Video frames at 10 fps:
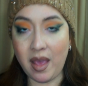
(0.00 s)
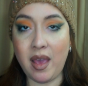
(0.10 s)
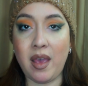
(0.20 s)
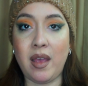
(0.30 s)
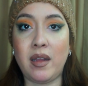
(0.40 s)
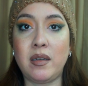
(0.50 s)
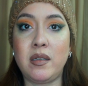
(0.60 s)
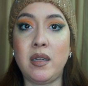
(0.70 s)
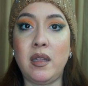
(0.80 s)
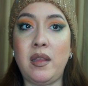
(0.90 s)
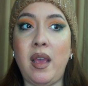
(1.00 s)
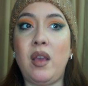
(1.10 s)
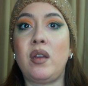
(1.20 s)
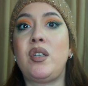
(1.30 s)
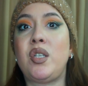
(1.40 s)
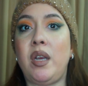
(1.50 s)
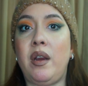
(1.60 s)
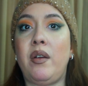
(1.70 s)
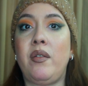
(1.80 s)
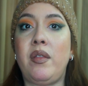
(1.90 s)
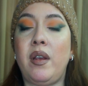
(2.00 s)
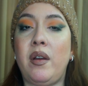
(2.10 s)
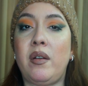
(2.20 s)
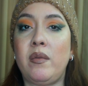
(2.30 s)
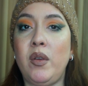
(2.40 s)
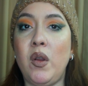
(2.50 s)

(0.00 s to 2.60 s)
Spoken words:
and they could share their,